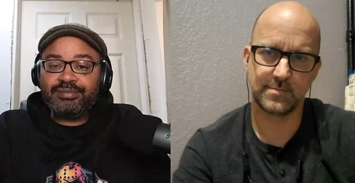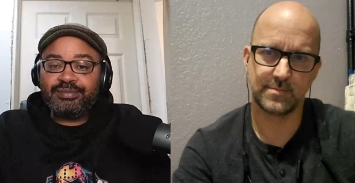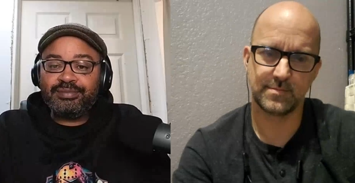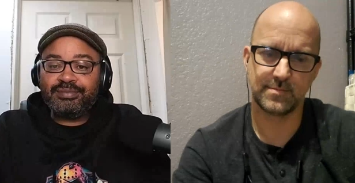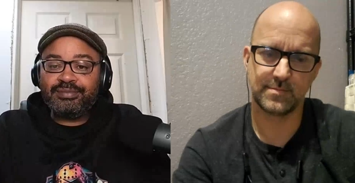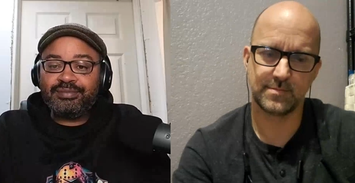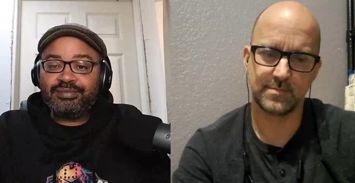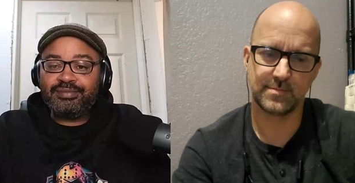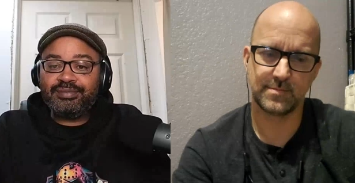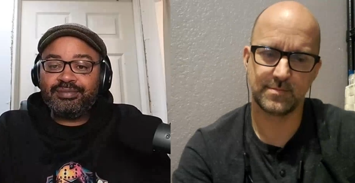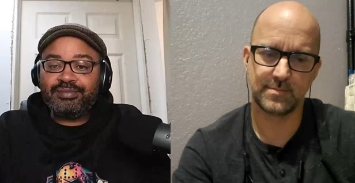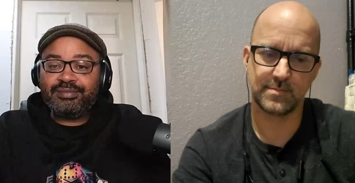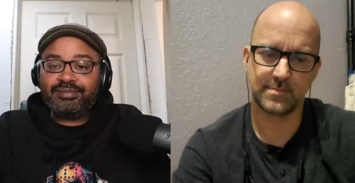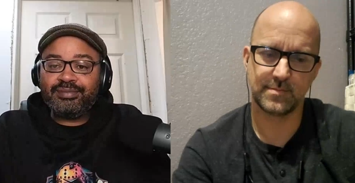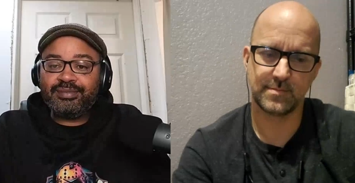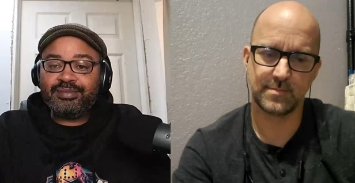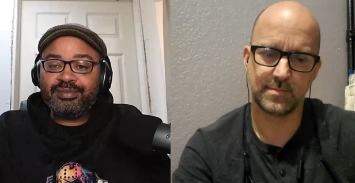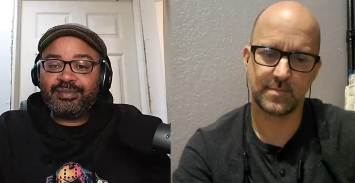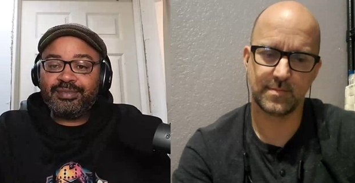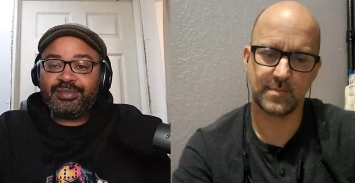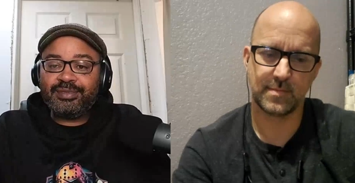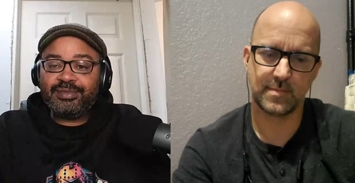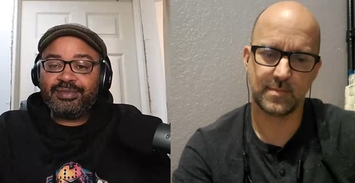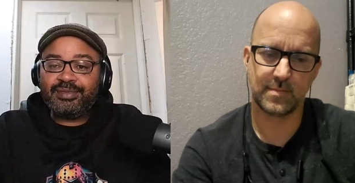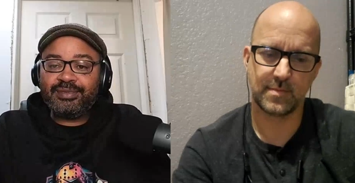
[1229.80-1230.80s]

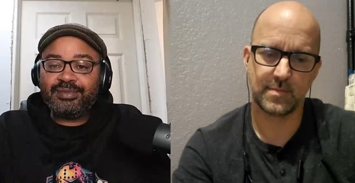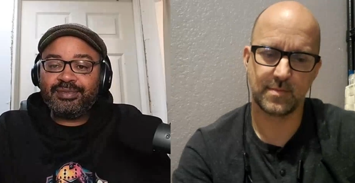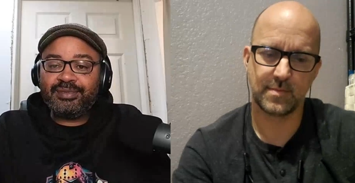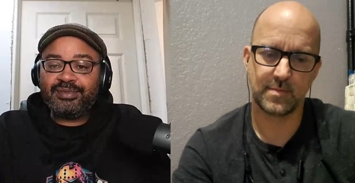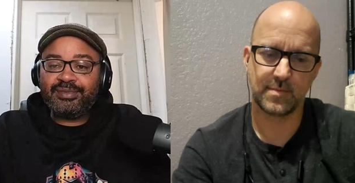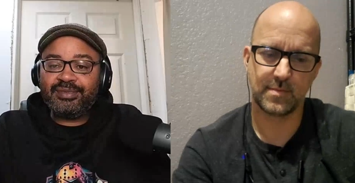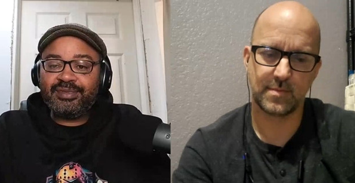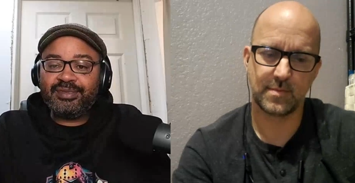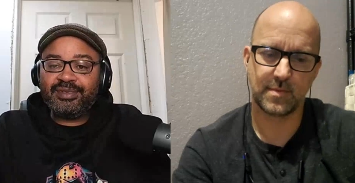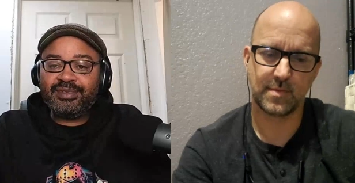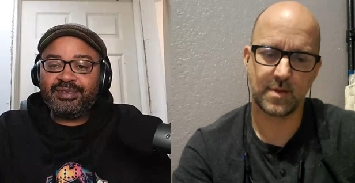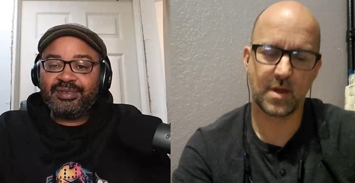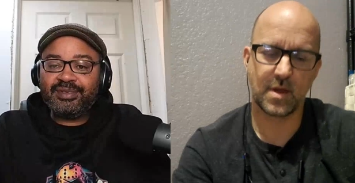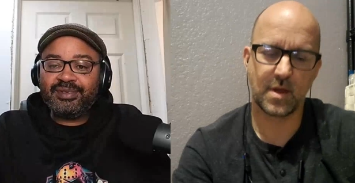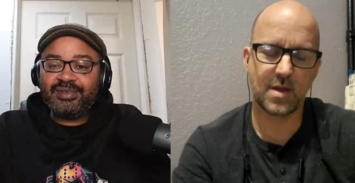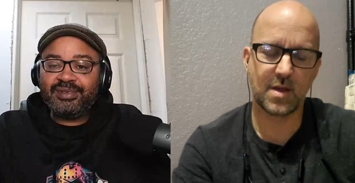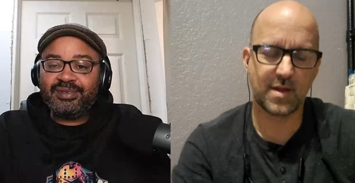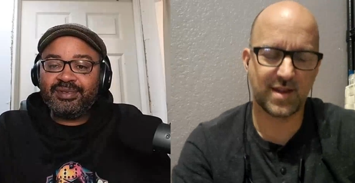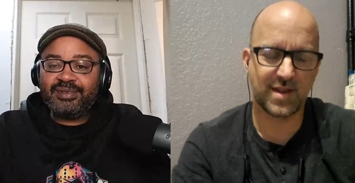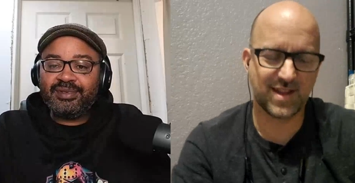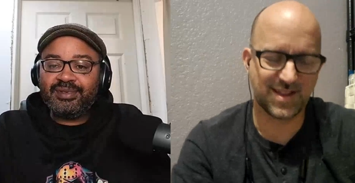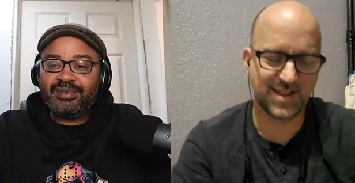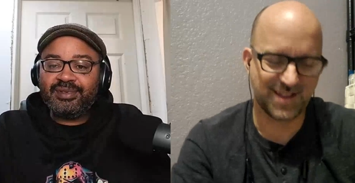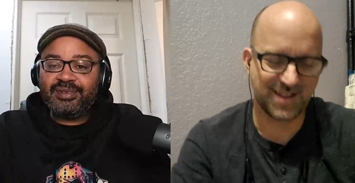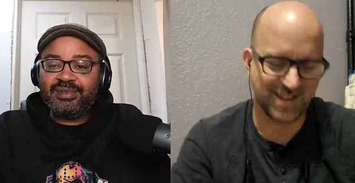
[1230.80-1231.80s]

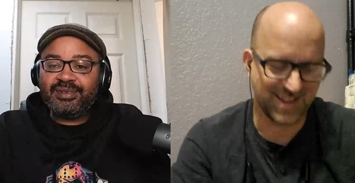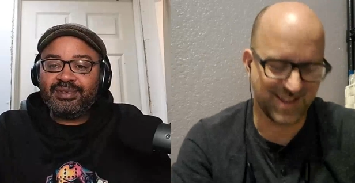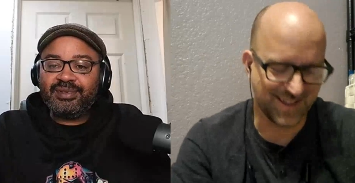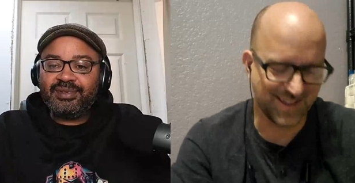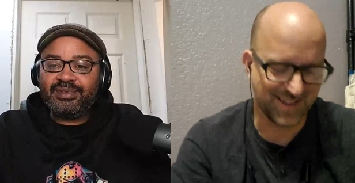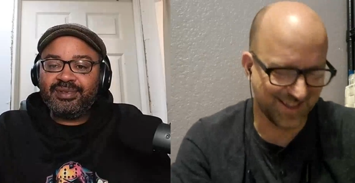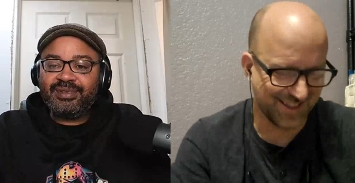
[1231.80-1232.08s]
[no speech]